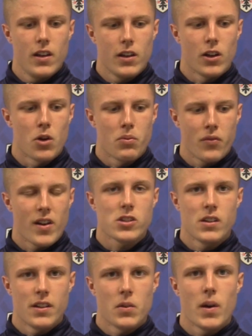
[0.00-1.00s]
you know,
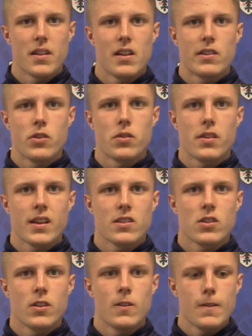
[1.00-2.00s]
professional in the way they do
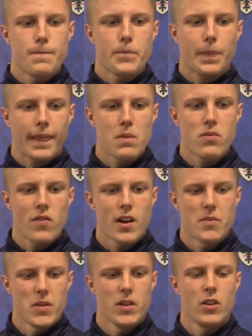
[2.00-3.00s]
things, and
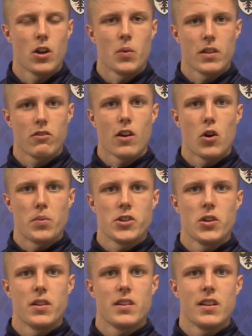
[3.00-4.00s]
provided me, you know, with a great
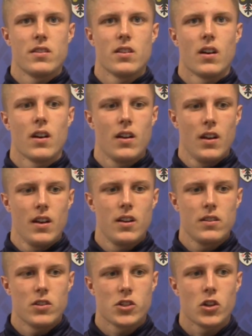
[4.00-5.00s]
opportunity to
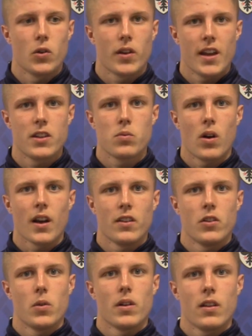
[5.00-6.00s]
showcase what I
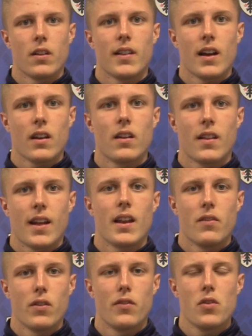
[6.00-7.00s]
can do at that
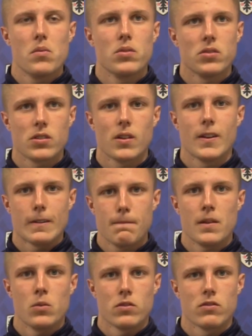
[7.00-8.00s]
level of football. So
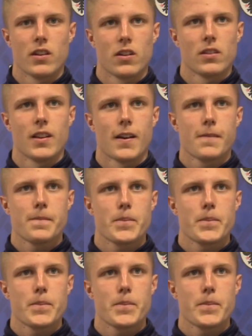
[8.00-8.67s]
yeah, it was really good there.